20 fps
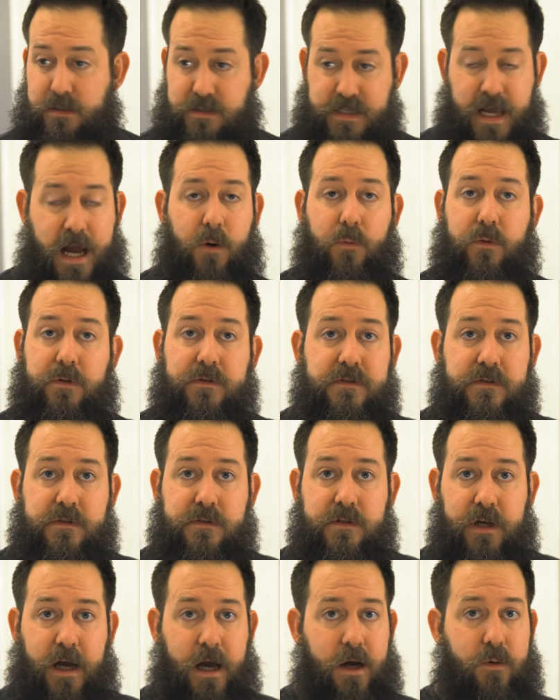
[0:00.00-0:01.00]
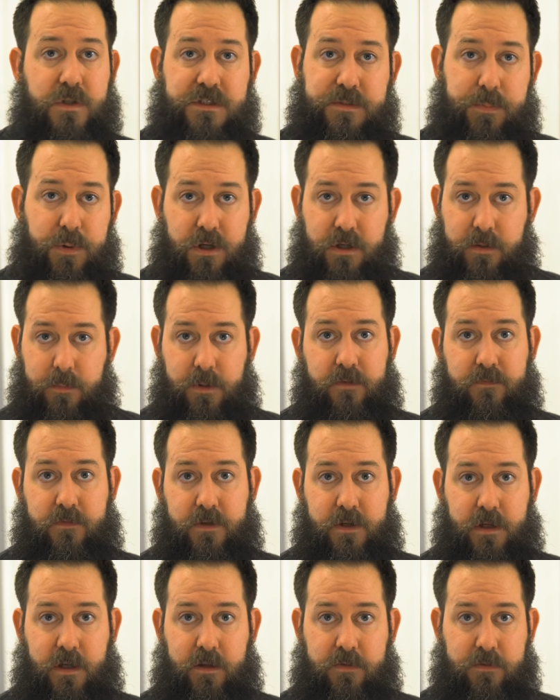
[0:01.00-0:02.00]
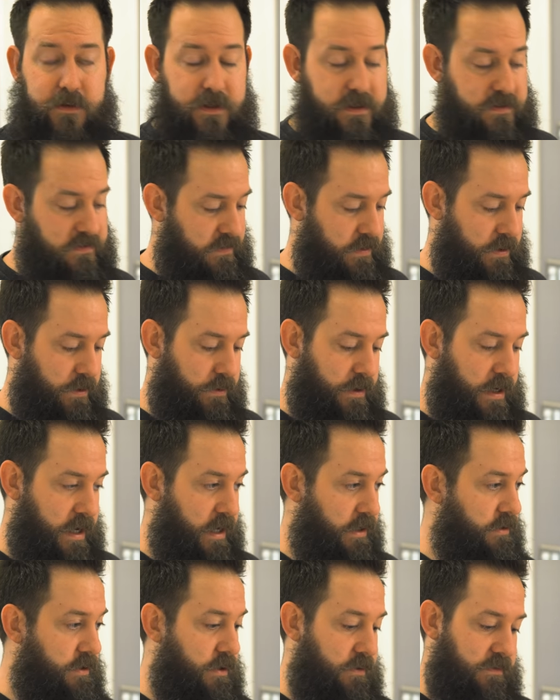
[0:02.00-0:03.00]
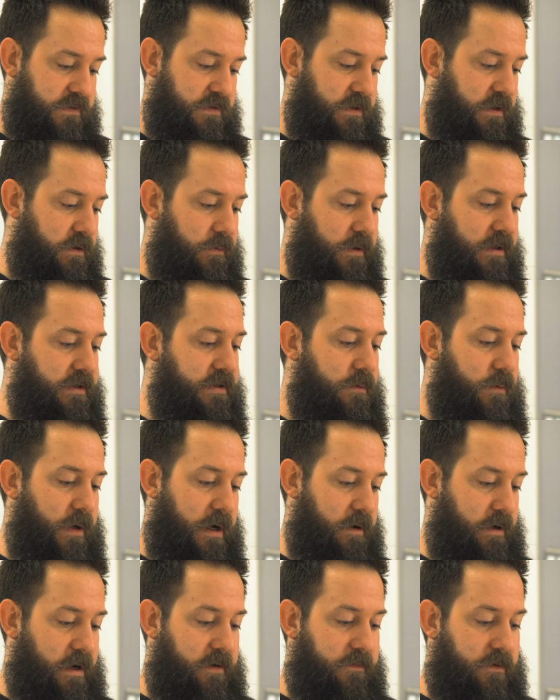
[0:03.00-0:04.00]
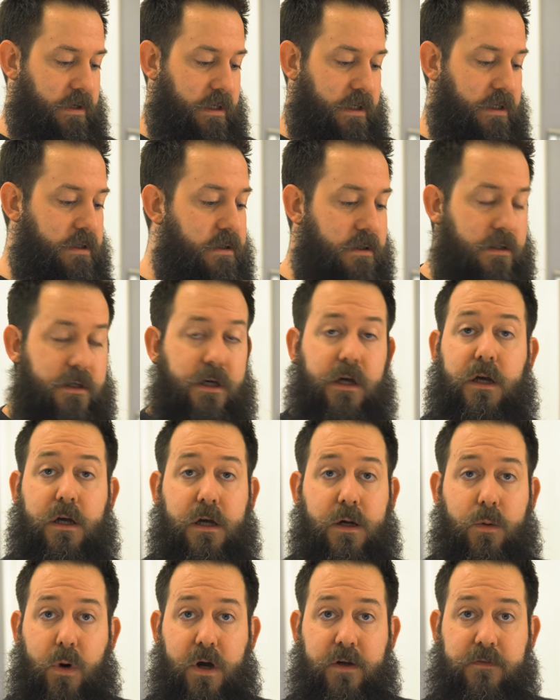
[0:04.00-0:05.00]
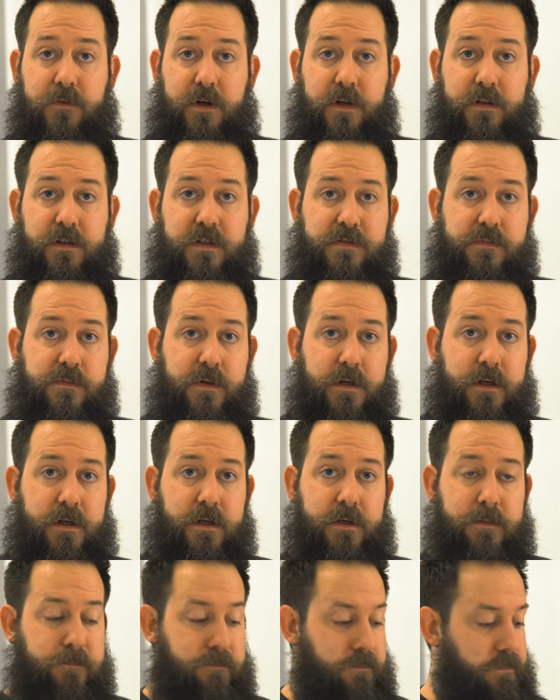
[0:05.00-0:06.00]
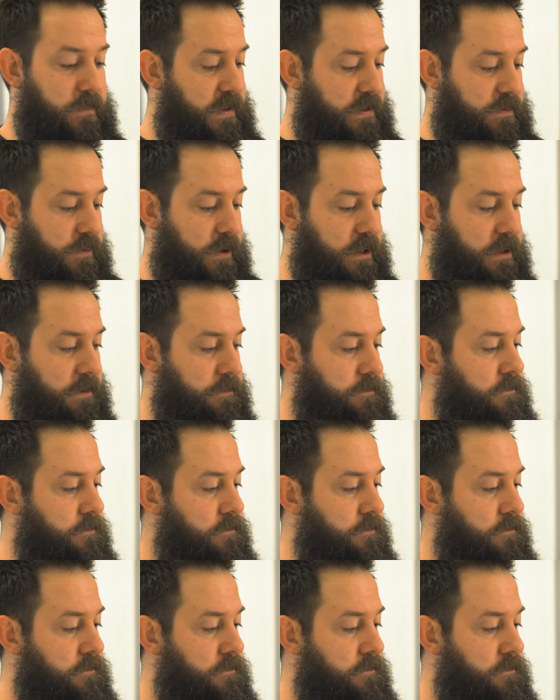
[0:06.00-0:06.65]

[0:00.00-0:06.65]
towers. I always plug them in via ethernet, so I don't see a reason why I would ever need Wi-Fi in this, um, this rig.